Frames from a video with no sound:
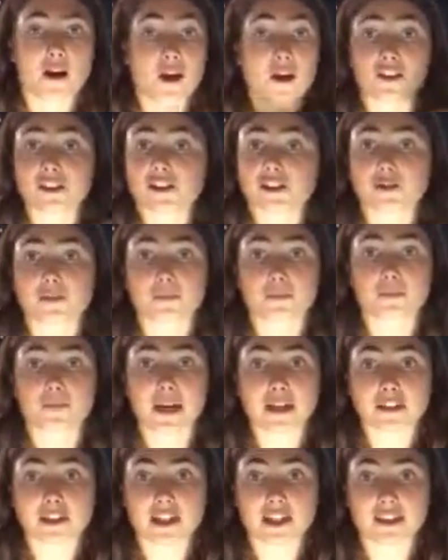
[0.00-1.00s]
Also
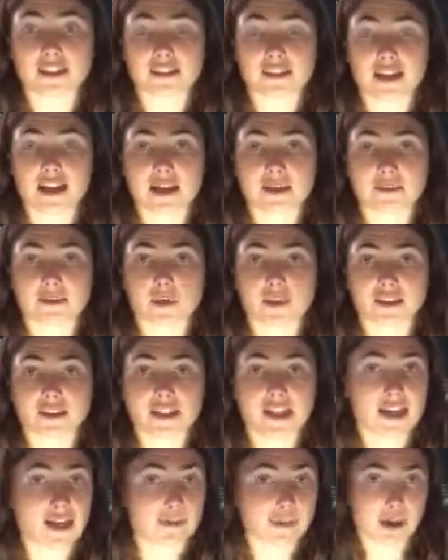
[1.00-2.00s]
backtracking to
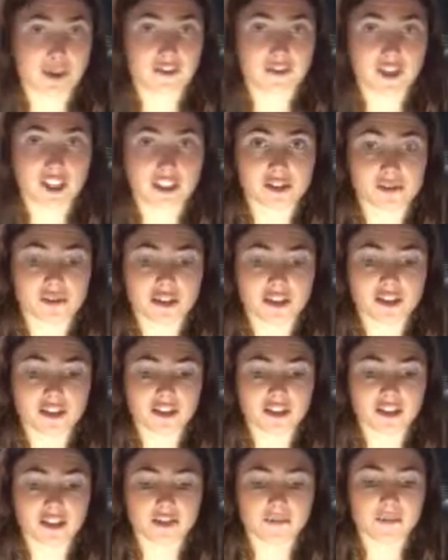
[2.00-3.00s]
M110 my freshman
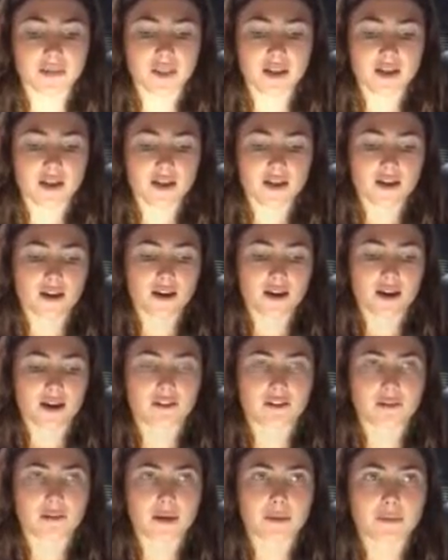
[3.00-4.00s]
year, I
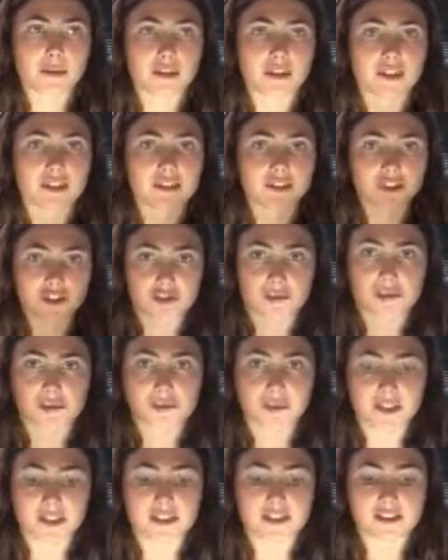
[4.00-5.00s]
remember his
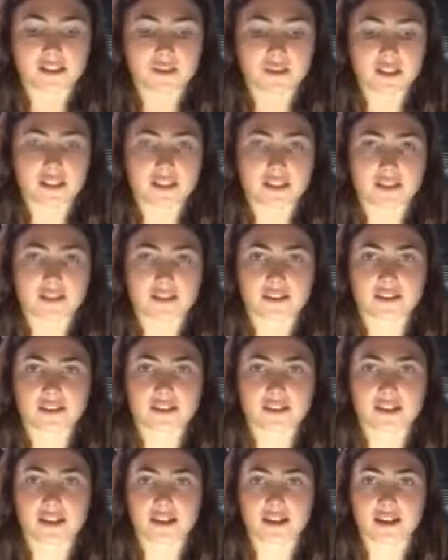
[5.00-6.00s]
Gymnopédies
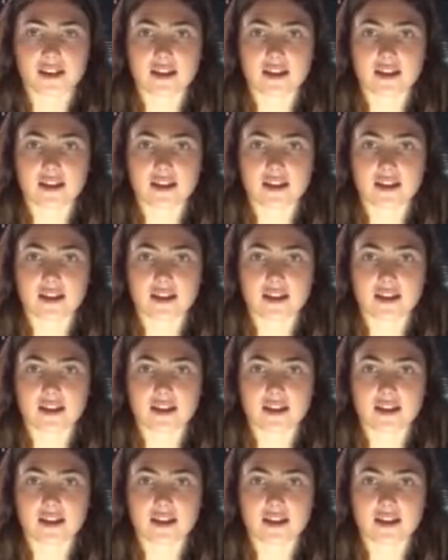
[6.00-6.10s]
piece,